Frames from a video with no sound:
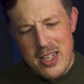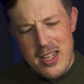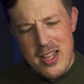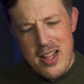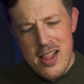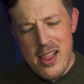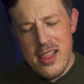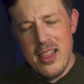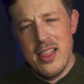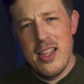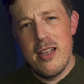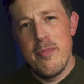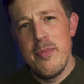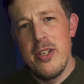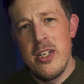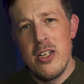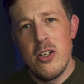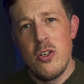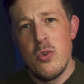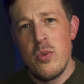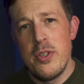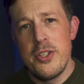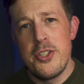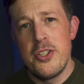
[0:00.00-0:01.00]
Let me
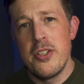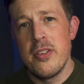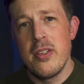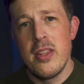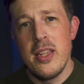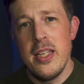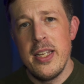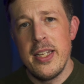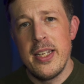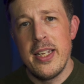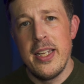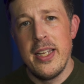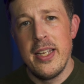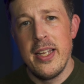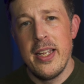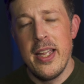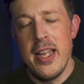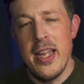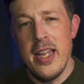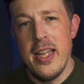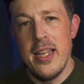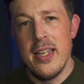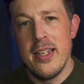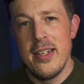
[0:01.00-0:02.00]
know what you're thinking,
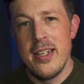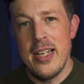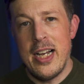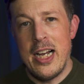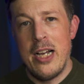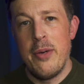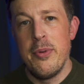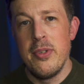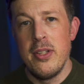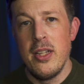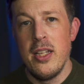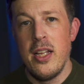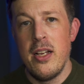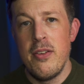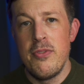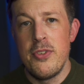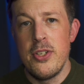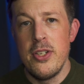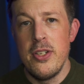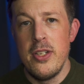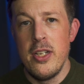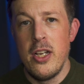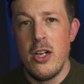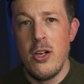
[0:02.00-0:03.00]
and I would love
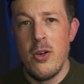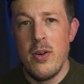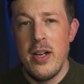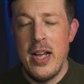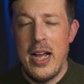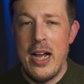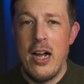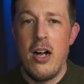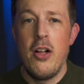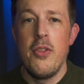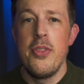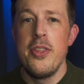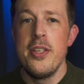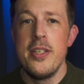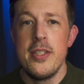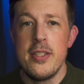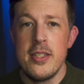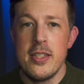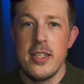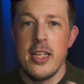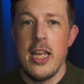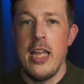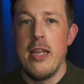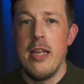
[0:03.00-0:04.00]
to know how
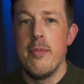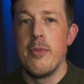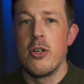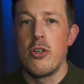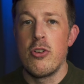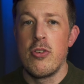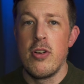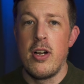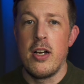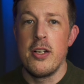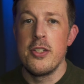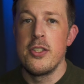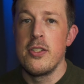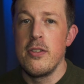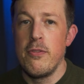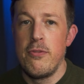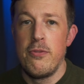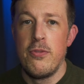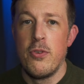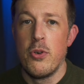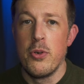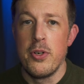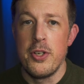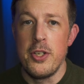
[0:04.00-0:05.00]
this came across
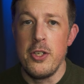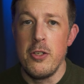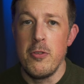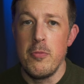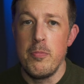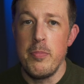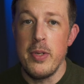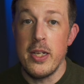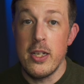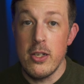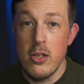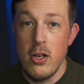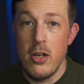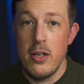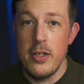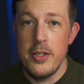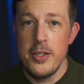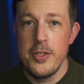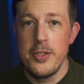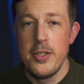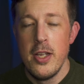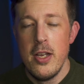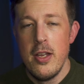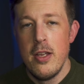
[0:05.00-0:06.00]
for you,
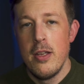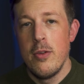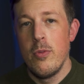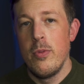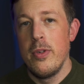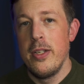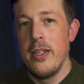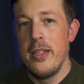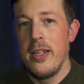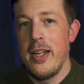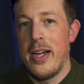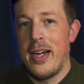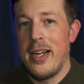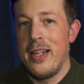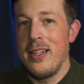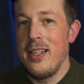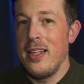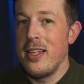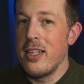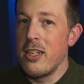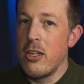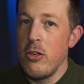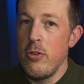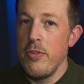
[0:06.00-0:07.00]
because when I
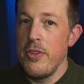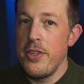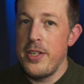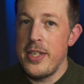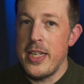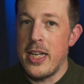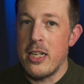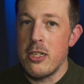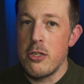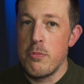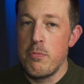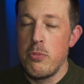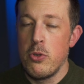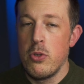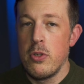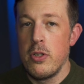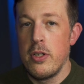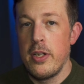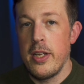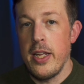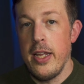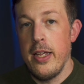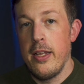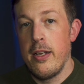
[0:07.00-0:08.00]
let go of the
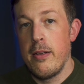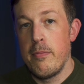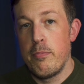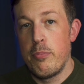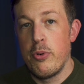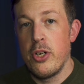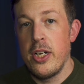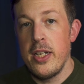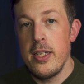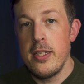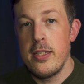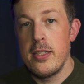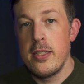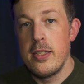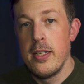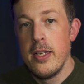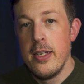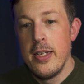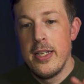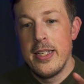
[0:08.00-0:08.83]
dashboard and embraced